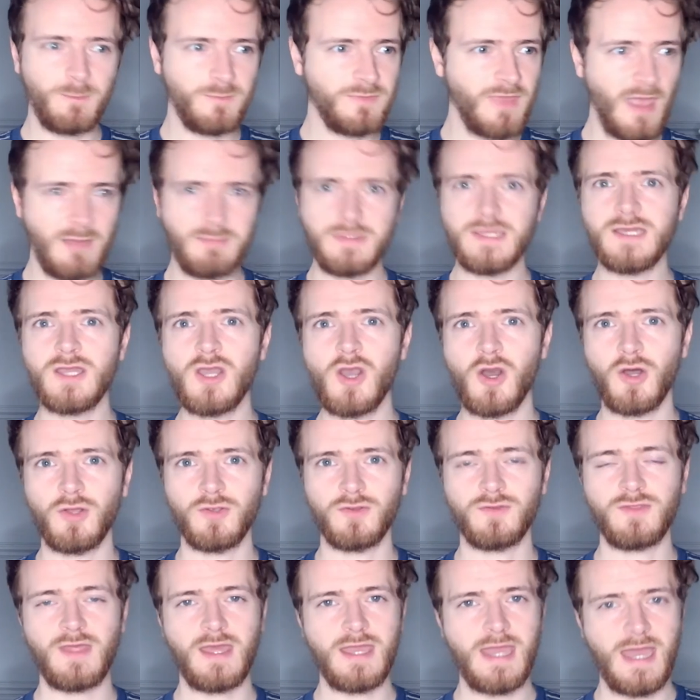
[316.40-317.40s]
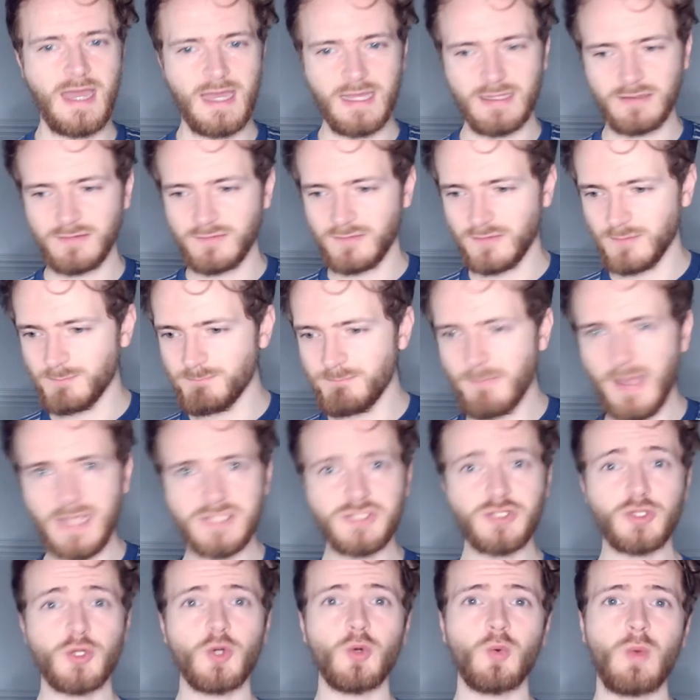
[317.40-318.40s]
demigods. They had
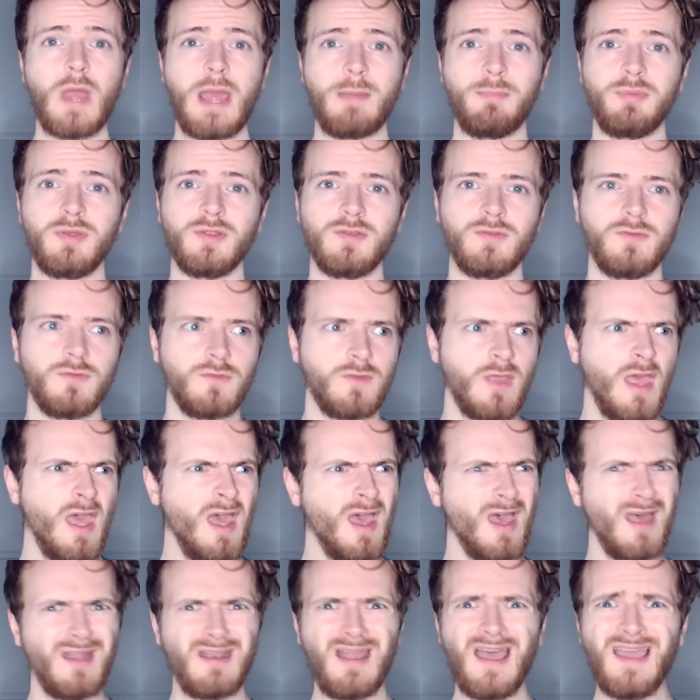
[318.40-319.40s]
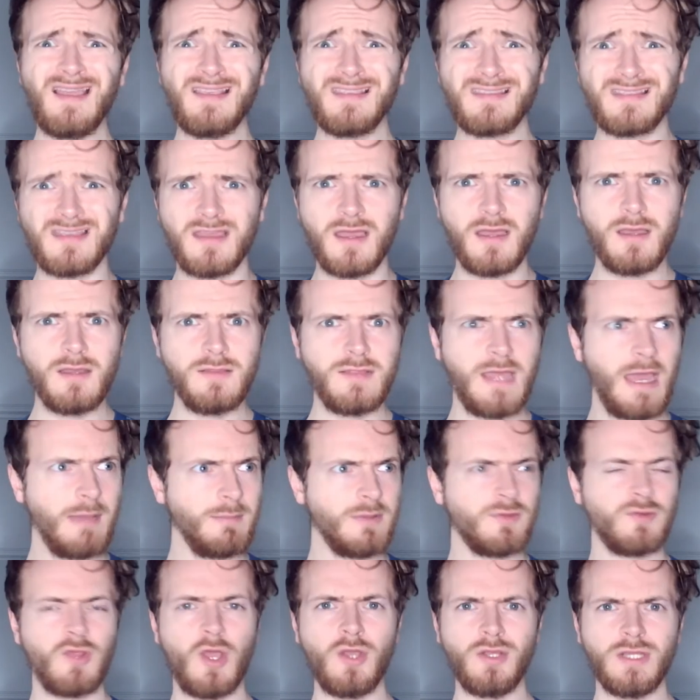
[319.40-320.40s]
magical weapons. Alexia, the
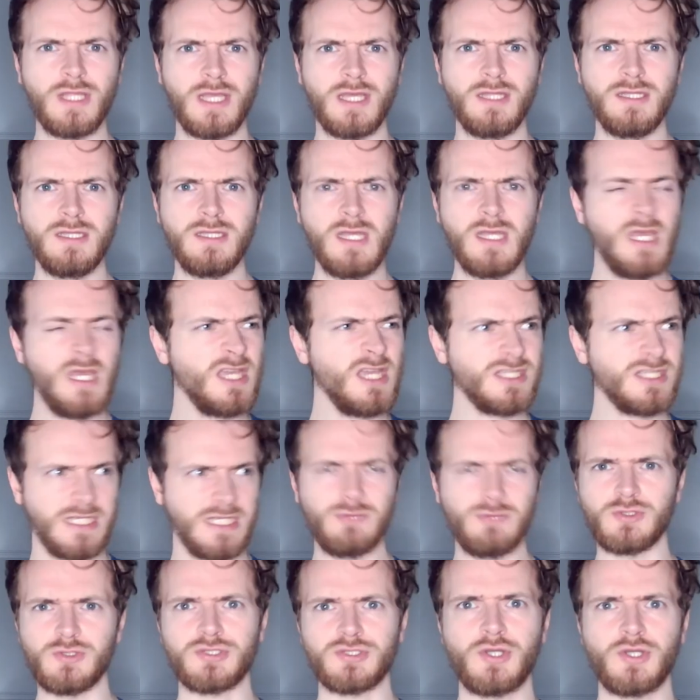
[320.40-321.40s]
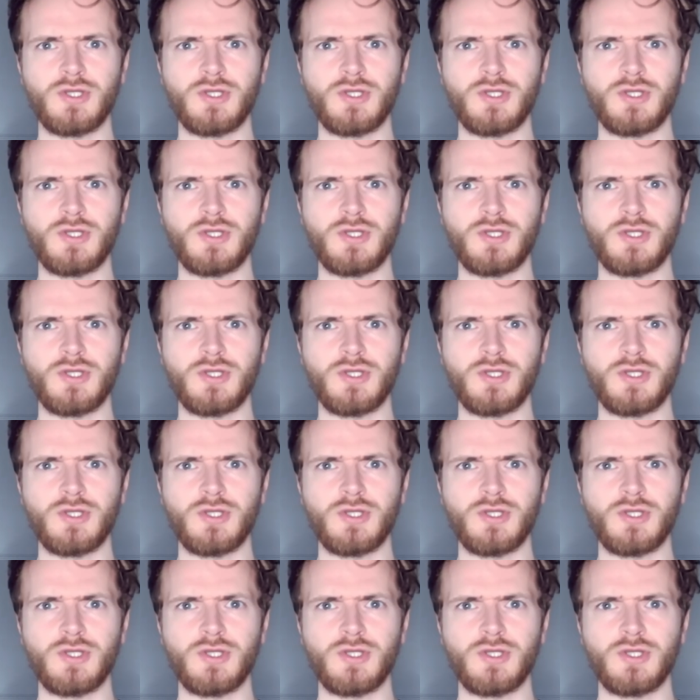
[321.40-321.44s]
Amazonian, she was